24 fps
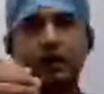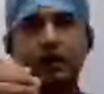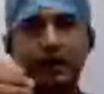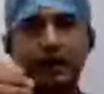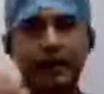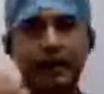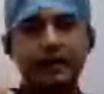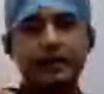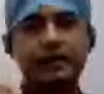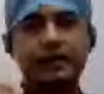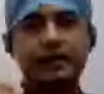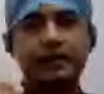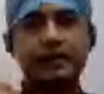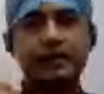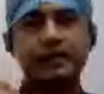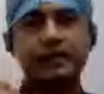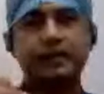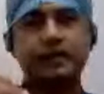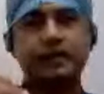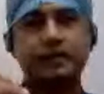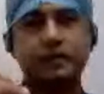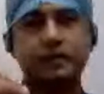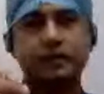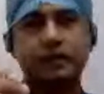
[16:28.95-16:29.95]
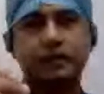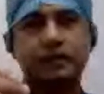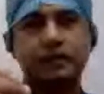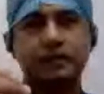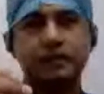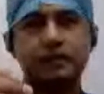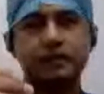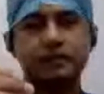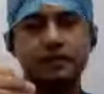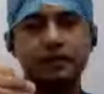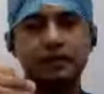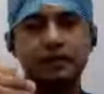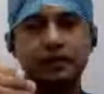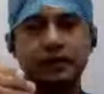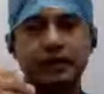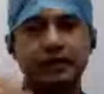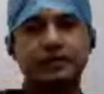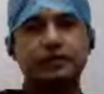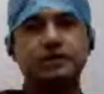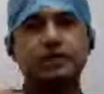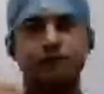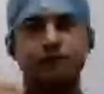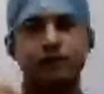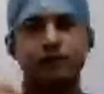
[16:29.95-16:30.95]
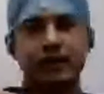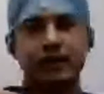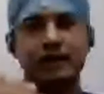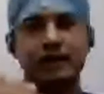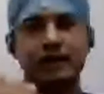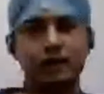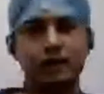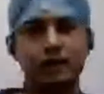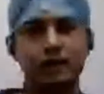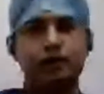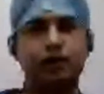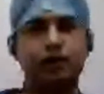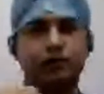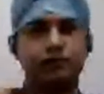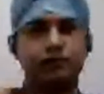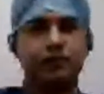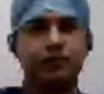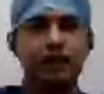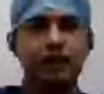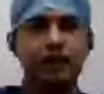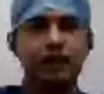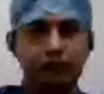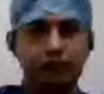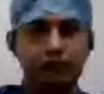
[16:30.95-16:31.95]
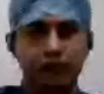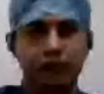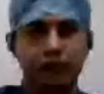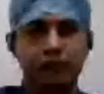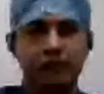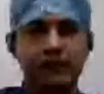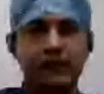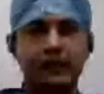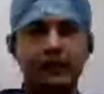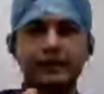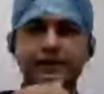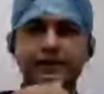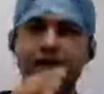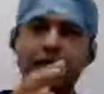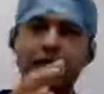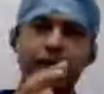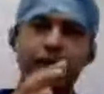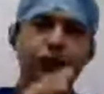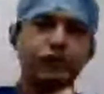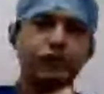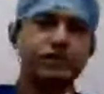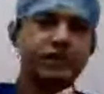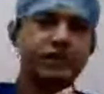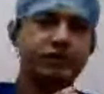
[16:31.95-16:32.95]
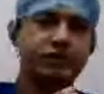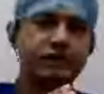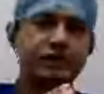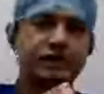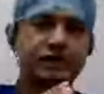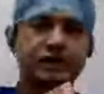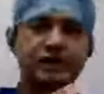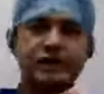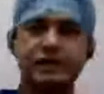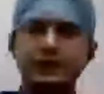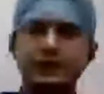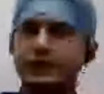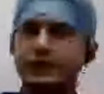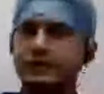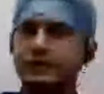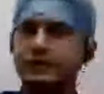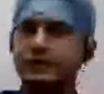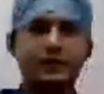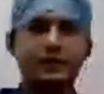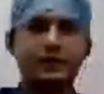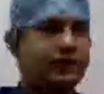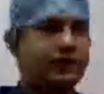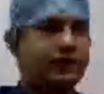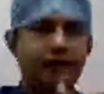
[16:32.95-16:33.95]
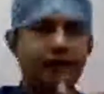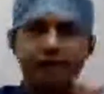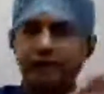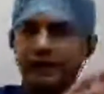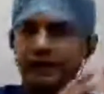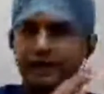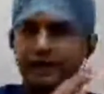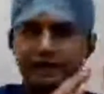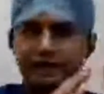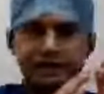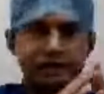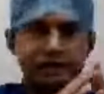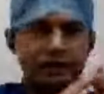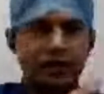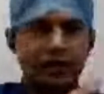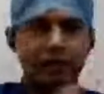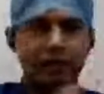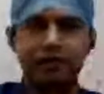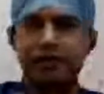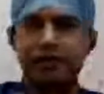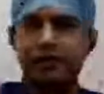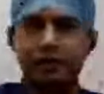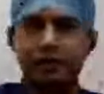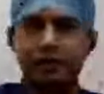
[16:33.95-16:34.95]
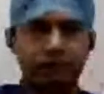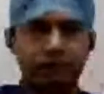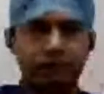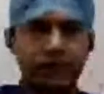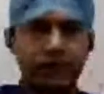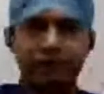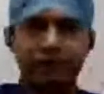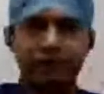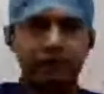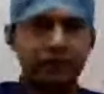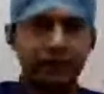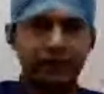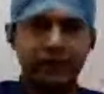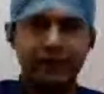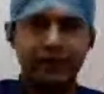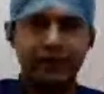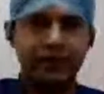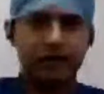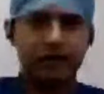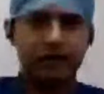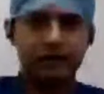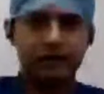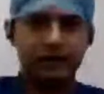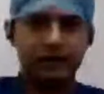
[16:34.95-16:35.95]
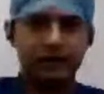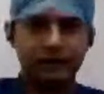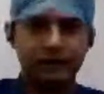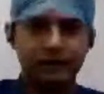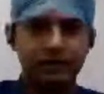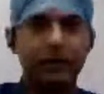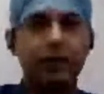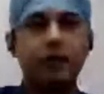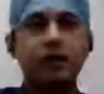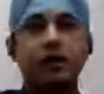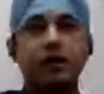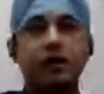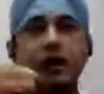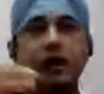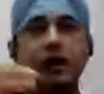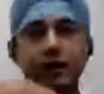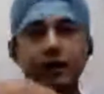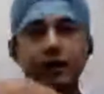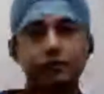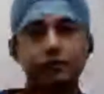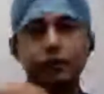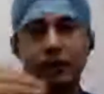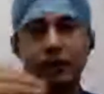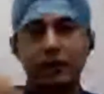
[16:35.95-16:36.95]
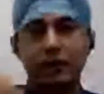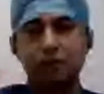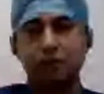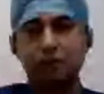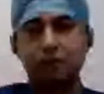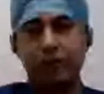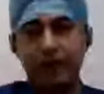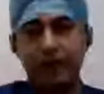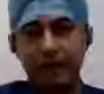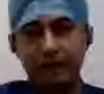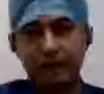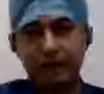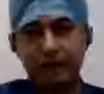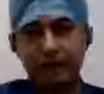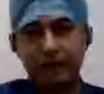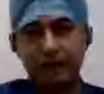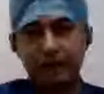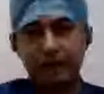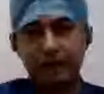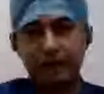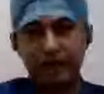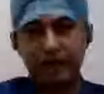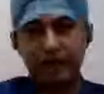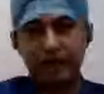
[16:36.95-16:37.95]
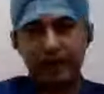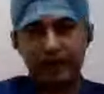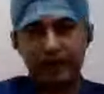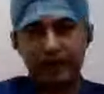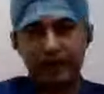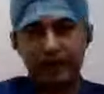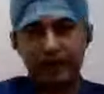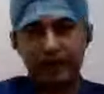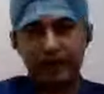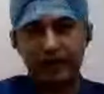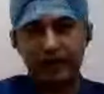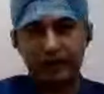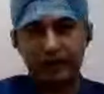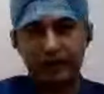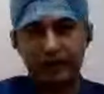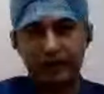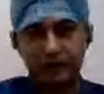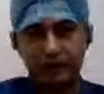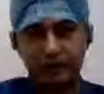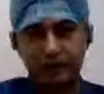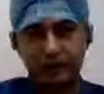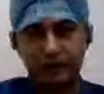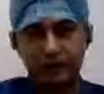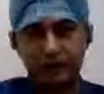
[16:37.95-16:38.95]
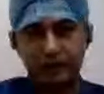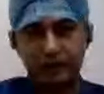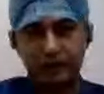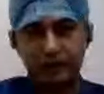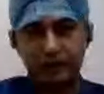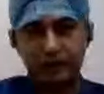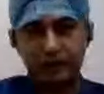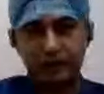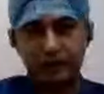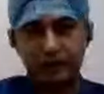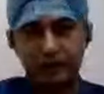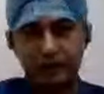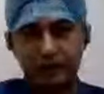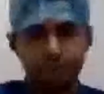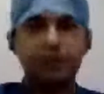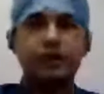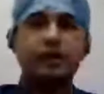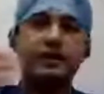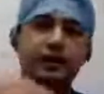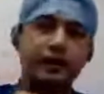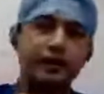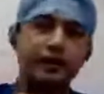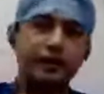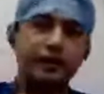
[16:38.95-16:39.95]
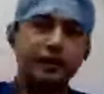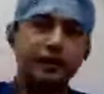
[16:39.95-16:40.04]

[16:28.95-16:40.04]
Currently, the dictum right now, what we are following is above 70 years, TAVI is recommended for everybody in India if you can pay that much amount.